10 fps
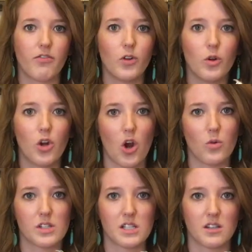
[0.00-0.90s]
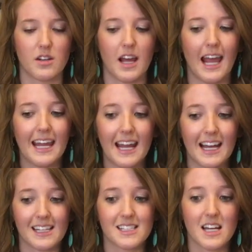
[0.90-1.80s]
our flu goat.
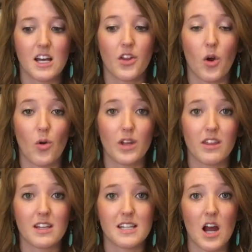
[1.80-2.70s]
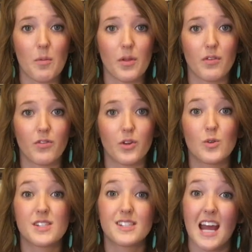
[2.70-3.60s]
And the only thing to help the
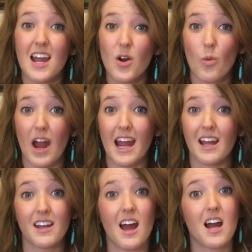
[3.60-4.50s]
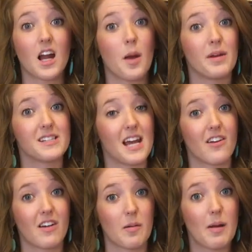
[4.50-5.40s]
flu stay away and not come inside
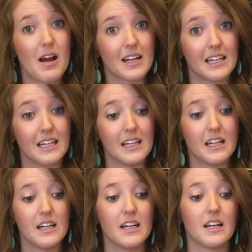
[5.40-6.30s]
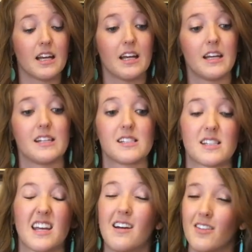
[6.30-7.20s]
of our body
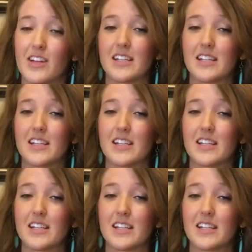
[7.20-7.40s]
is, and